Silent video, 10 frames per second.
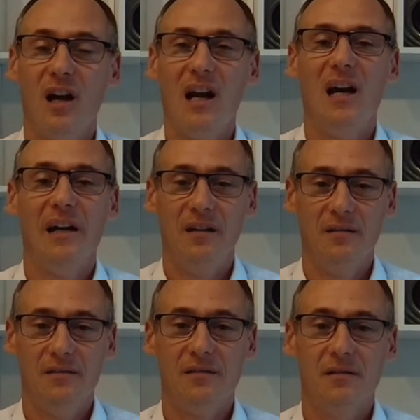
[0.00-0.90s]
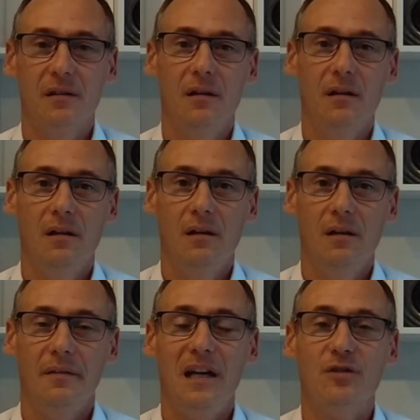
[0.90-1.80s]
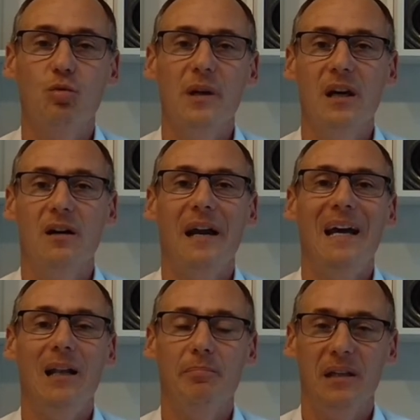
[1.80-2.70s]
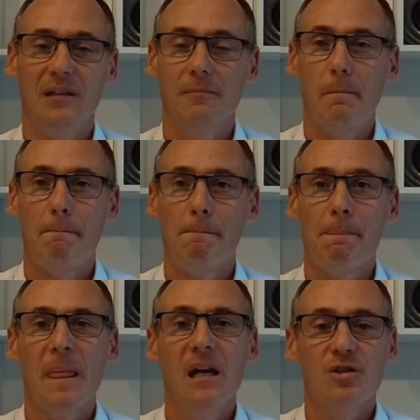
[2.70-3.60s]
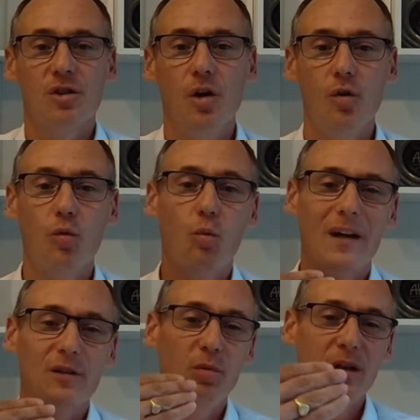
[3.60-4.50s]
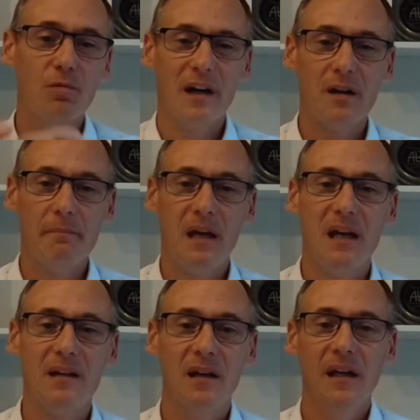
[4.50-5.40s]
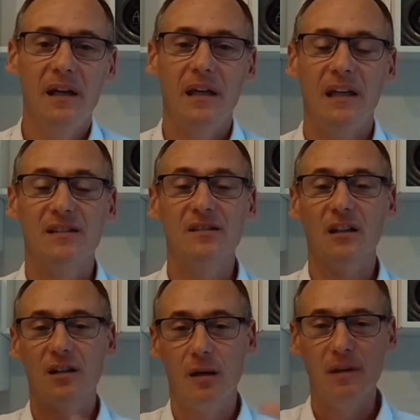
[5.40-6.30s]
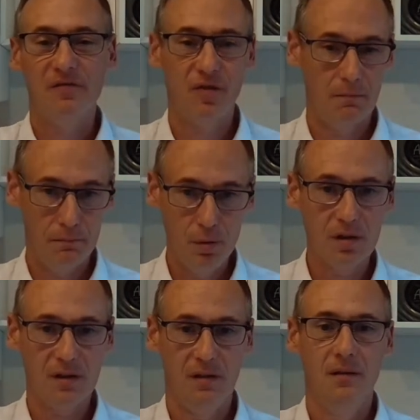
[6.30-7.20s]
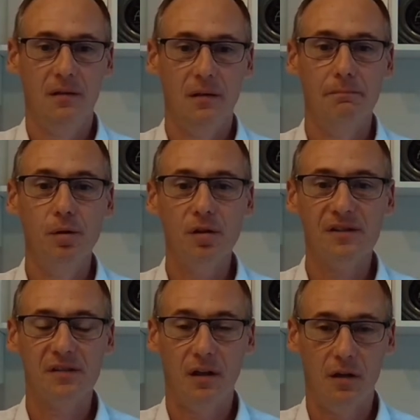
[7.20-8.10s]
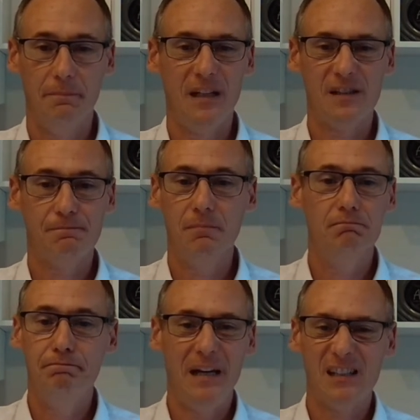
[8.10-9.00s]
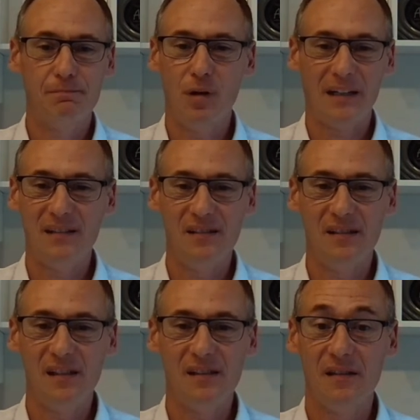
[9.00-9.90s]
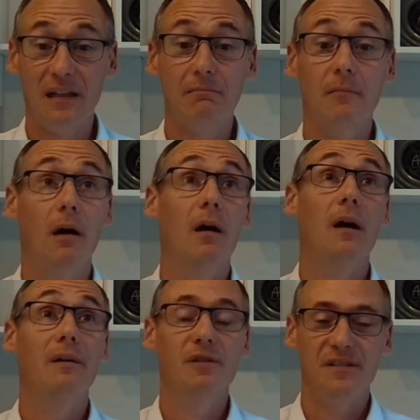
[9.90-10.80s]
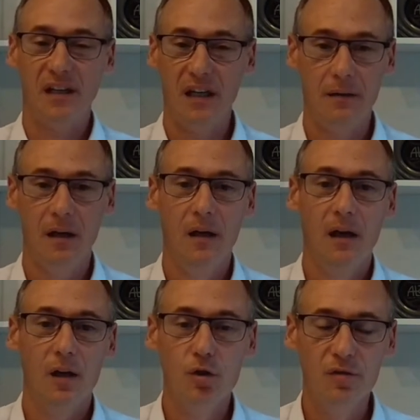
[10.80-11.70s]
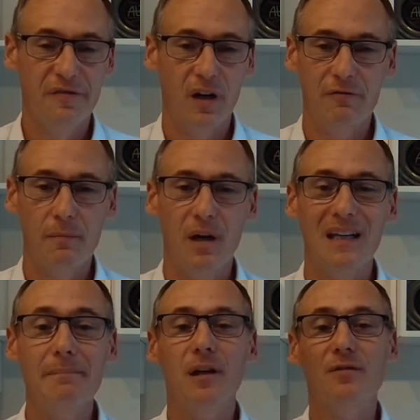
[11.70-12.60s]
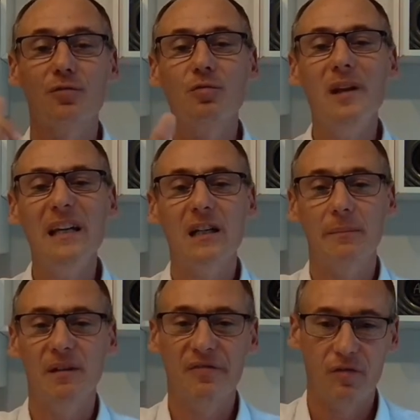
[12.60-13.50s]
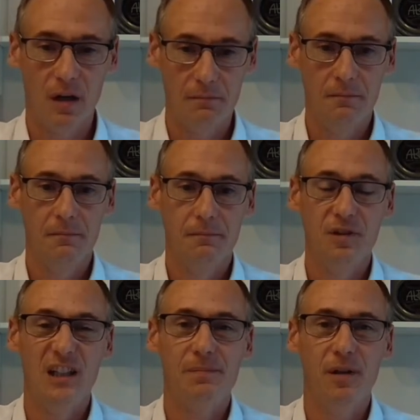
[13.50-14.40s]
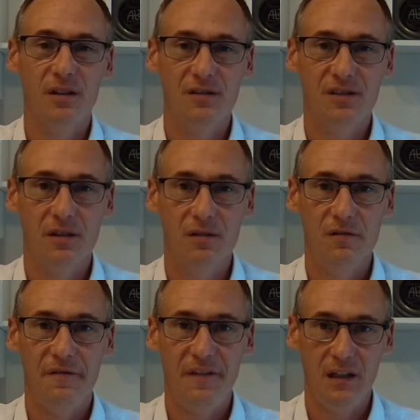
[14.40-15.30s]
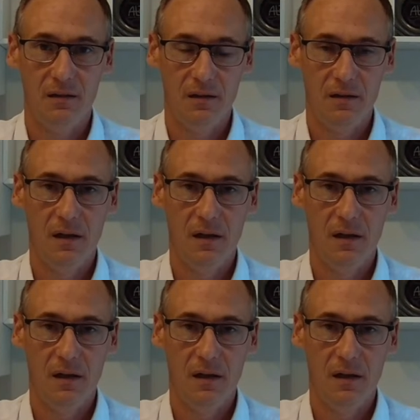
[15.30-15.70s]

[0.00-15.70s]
clients that we are helping. So what we recommend, it's not coming from books or best practices that are, I would say, good for everybody, but really coming from the experience on the field.